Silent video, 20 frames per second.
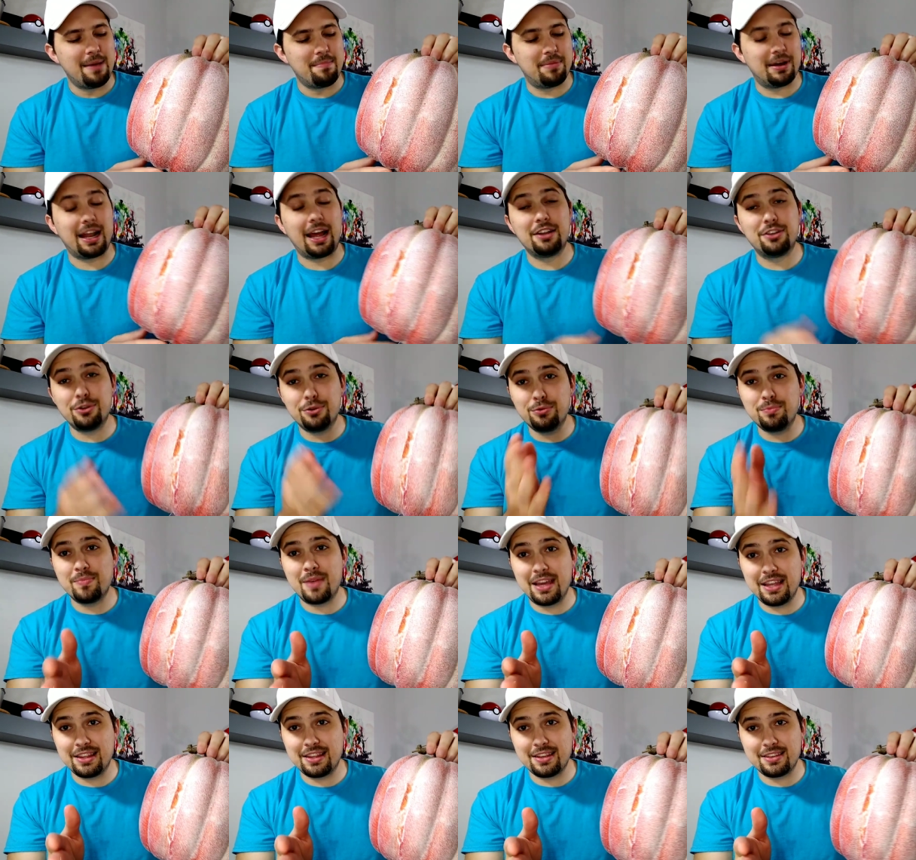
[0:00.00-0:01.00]
but I do
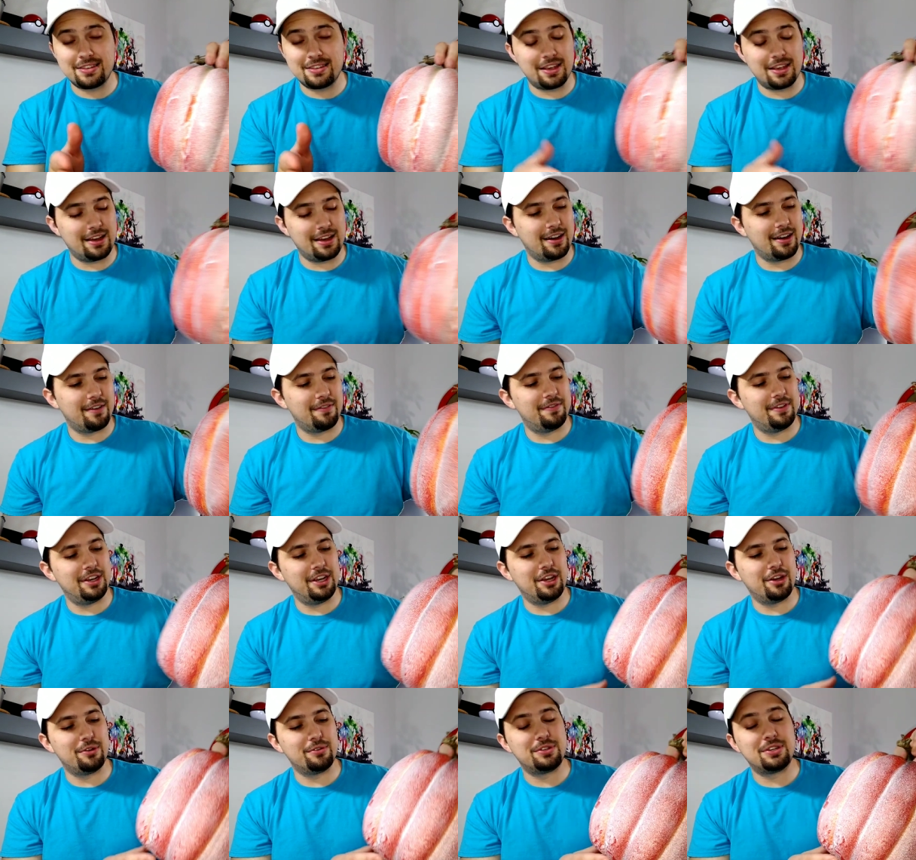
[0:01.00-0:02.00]
make this uh,
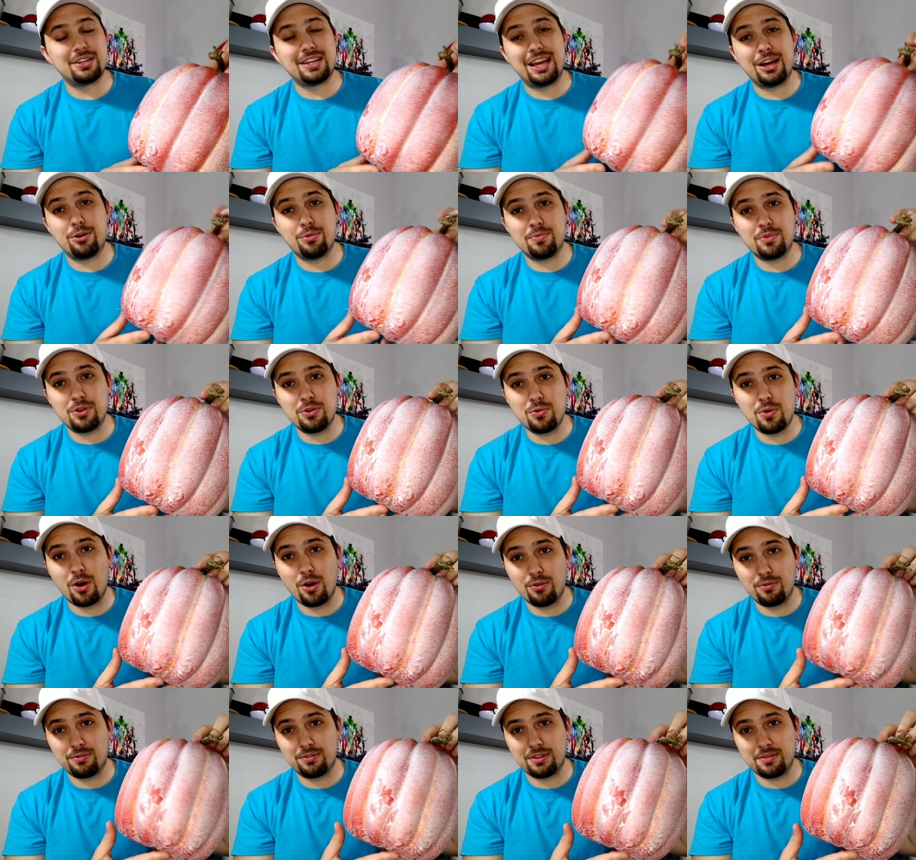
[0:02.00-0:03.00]
video to help you
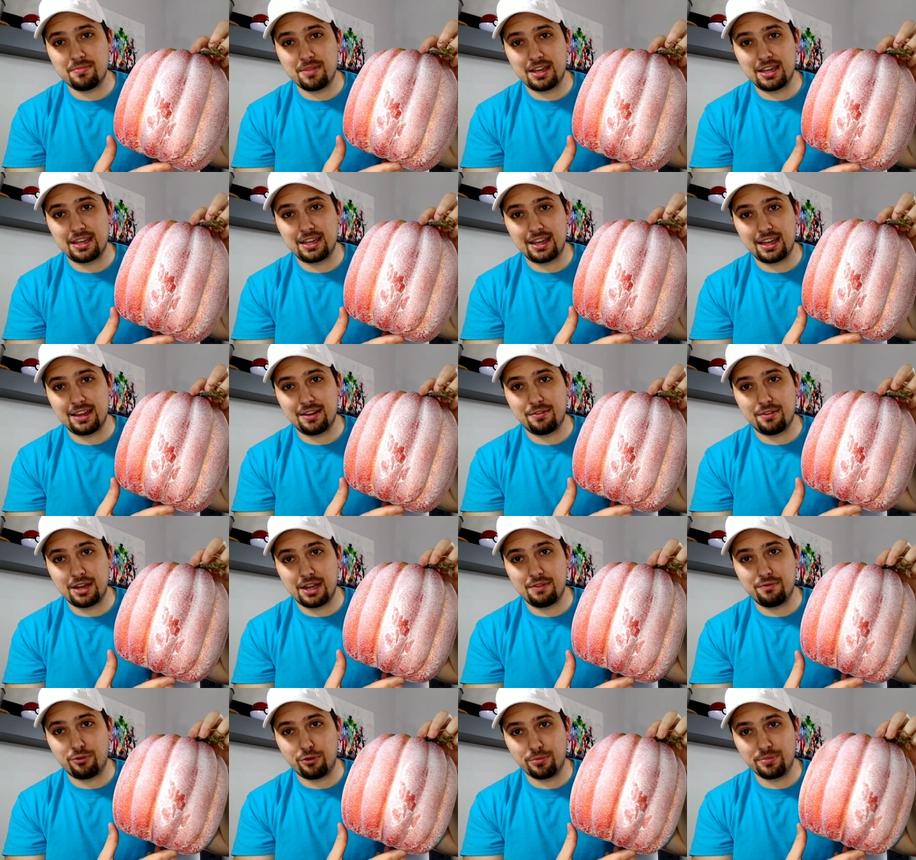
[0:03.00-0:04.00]
hopefully make an
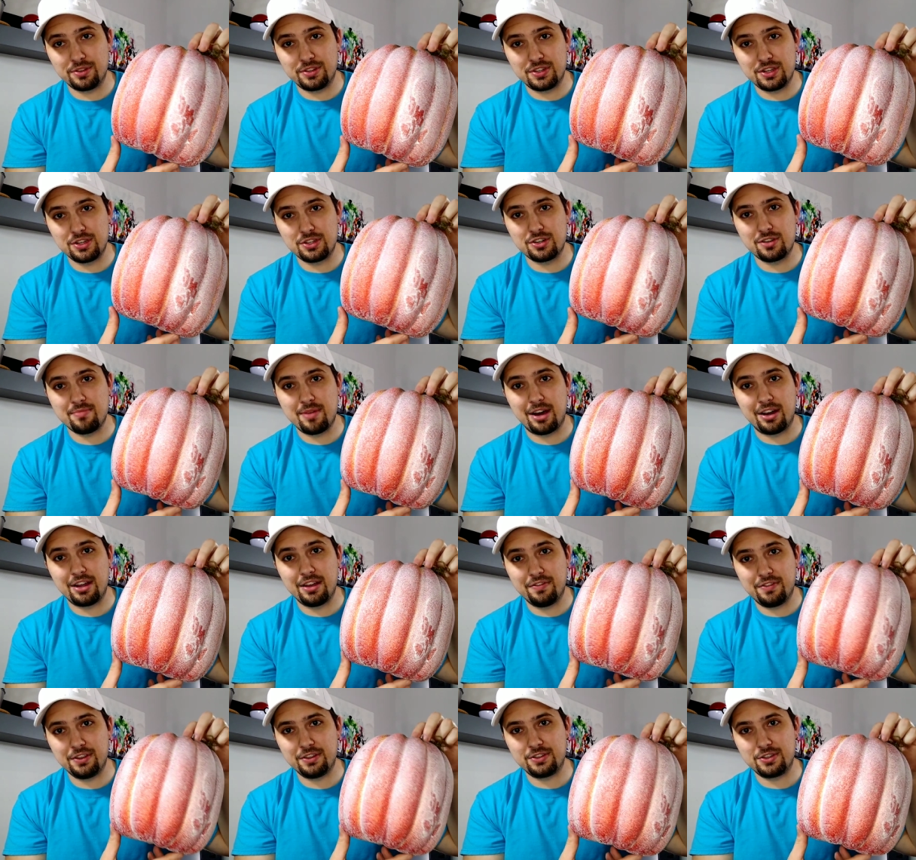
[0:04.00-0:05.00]
informed decision about
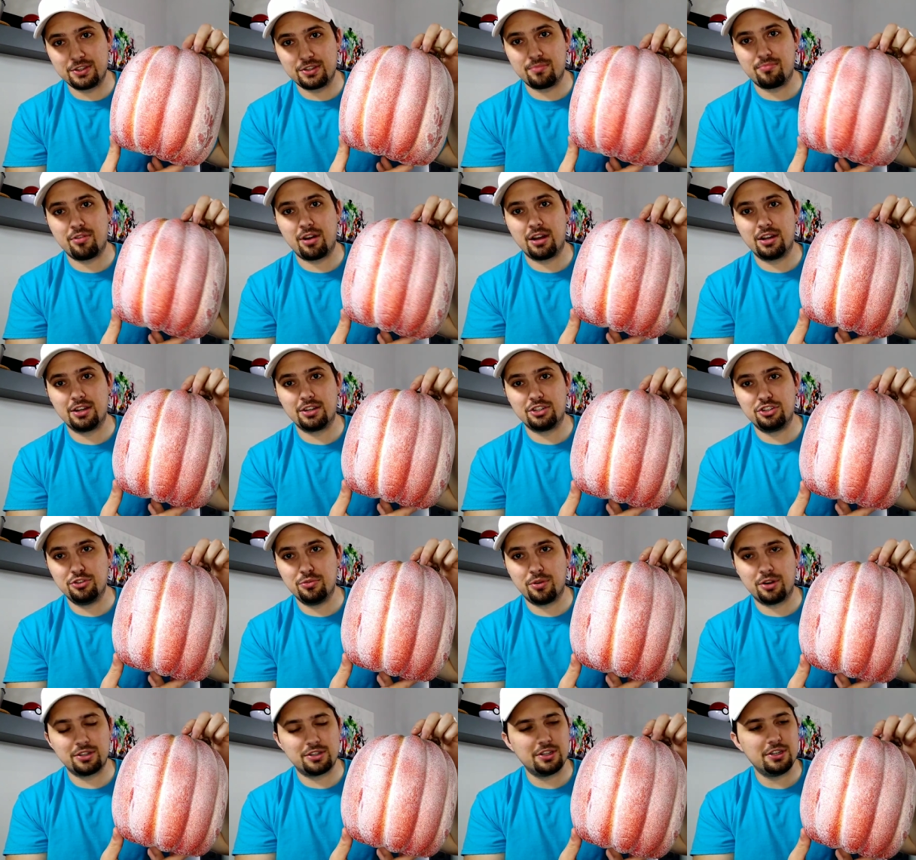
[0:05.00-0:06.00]
if this is a product you
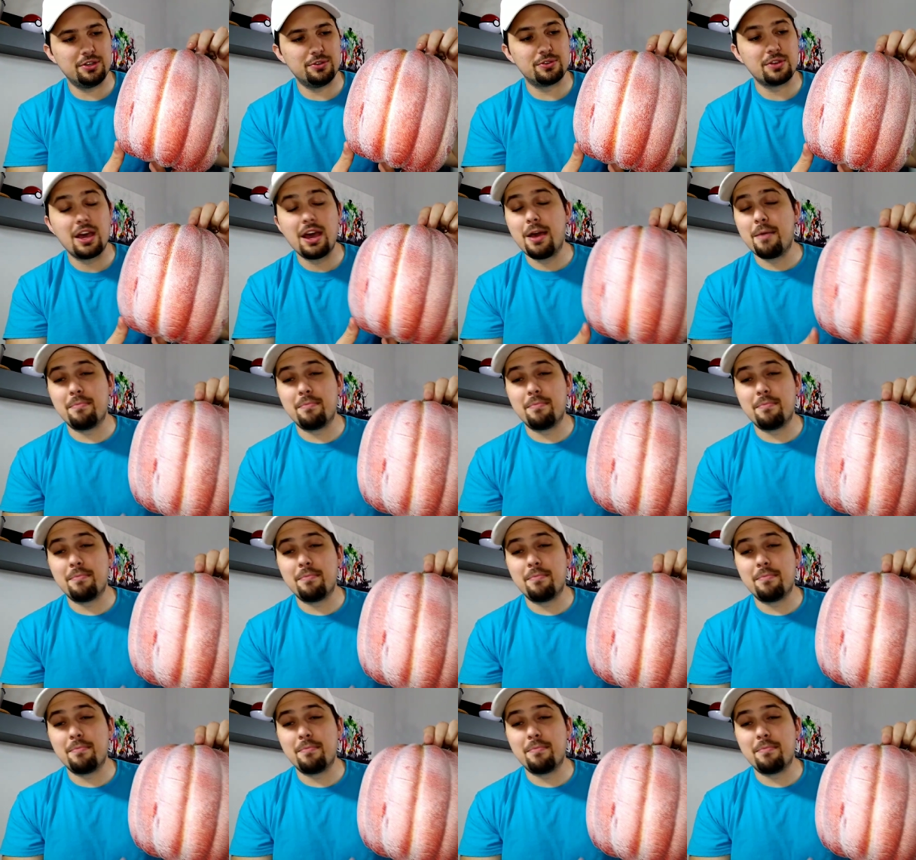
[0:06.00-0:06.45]
want to use.